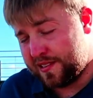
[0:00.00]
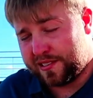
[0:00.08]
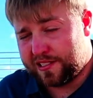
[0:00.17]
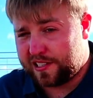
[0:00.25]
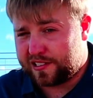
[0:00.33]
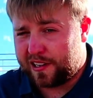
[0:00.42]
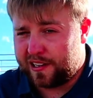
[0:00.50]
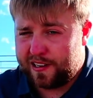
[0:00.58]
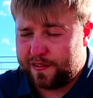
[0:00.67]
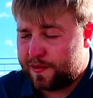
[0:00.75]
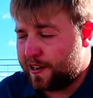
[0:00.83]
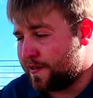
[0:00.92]
That's all
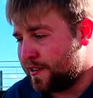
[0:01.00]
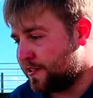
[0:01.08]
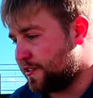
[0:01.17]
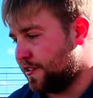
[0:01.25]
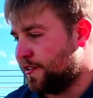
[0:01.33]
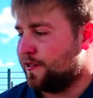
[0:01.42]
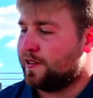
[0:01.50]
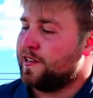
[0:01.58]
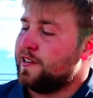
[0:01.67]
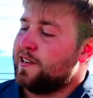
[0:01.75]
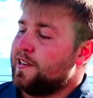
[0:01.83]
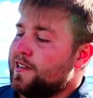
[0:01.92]
everybody wants to do,
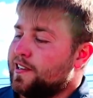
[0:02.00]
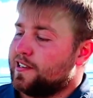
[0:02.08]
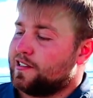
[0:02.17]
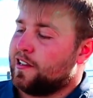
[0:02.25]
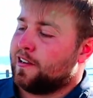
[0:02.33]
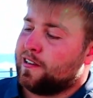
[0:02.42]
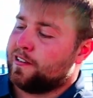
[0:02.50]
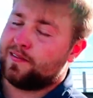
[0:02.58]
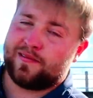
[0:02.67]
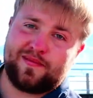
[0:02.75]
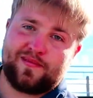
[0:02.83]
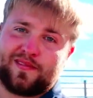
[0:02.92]
is learn
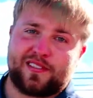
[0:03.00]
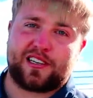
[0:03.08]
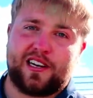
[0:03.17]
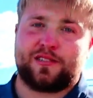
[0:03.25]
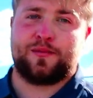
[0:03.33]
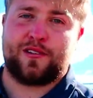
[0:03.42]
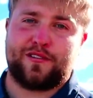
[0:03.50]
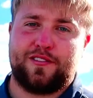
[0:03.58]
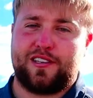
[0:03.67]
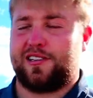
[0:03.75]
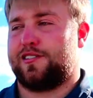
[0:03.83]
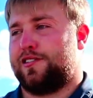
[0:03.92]
and catch more
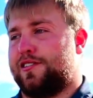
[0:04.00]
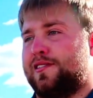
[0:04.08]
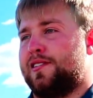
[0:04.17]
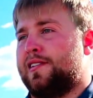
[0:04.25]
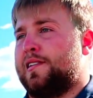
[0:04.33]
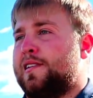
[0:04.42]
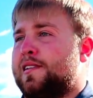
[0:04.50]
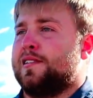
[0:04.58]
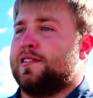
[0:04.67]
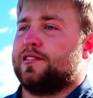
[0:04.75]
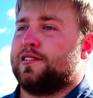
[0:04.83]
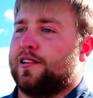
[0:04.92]
fish.
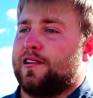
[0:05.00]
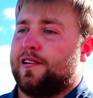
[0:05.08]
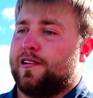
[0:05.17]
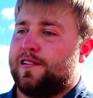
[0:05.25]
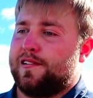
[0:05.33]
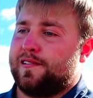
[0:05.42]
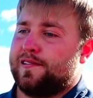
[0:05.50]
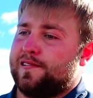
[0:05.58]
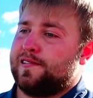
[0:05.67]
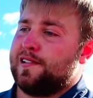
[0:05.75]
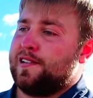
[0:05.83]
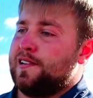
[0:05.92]
So
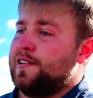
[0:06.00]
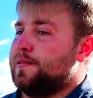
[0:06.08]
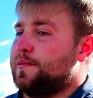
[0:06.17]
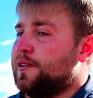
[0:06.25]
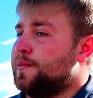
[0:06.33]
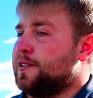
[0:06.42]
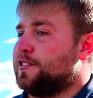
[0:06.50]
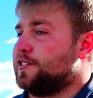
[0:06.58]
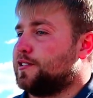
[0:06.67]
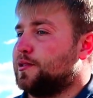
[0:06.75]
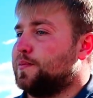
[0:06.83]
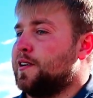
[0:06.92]
pretty much
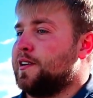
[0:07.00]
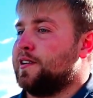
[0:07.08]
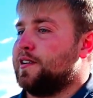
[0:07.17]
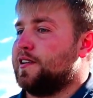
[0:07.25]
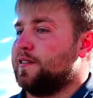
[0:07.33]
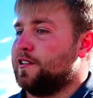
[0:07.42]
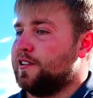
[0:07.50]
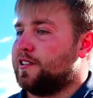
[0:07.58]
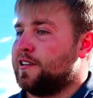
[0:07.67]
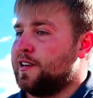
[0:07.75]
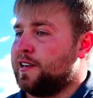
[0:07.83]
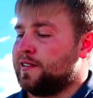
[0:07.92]
explained
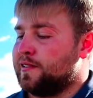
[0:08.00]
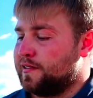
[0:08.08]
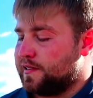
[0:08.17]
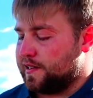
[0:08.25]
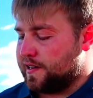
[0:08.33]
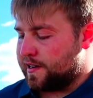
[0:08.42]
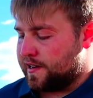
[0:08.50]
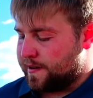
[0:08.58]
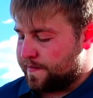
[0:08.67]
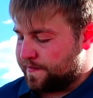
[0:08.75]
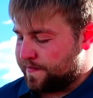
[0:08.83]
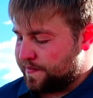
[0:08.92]
everything.
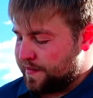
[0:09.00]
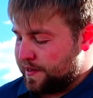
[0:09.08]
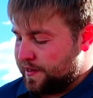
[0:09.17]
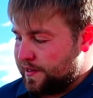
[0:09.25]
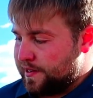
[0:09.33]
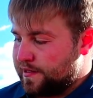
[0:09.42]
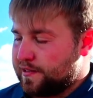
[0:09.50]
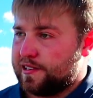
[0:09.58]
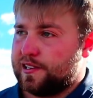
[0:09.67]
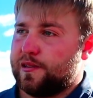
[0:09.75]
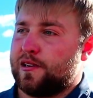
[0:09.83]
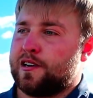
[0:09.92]

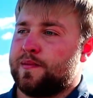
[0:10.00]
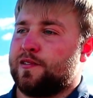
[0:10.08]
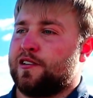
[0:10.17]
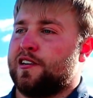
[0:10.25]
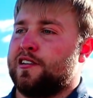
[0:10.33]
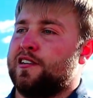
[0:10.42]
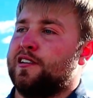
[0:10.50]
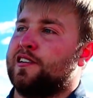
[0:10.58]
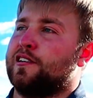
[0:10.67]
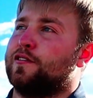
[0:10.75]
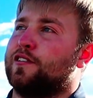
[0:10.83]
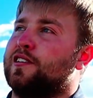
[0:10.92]
Really what I'm running
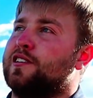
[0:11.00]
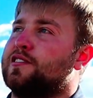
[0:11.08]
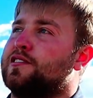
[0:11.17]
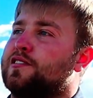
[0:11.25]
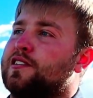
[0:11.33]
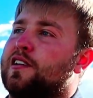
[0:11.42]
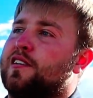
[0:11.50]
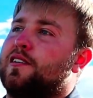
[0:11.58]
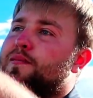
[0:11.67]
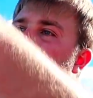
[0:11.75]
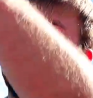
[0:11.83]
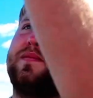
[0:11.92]
here for this
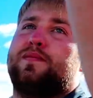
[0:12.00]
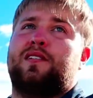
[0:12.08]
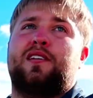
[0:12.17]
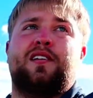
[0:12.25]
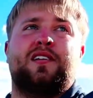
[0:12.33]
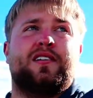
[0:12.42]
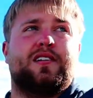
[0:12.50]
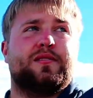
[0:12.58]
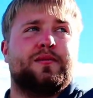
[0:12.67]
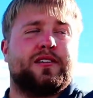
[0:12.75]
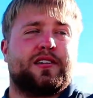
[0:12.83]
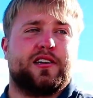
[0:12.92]
setup,
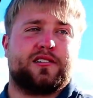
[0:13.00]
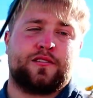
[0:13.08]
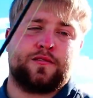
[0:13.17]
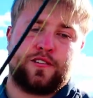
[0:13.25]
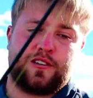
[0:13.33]
I've been catching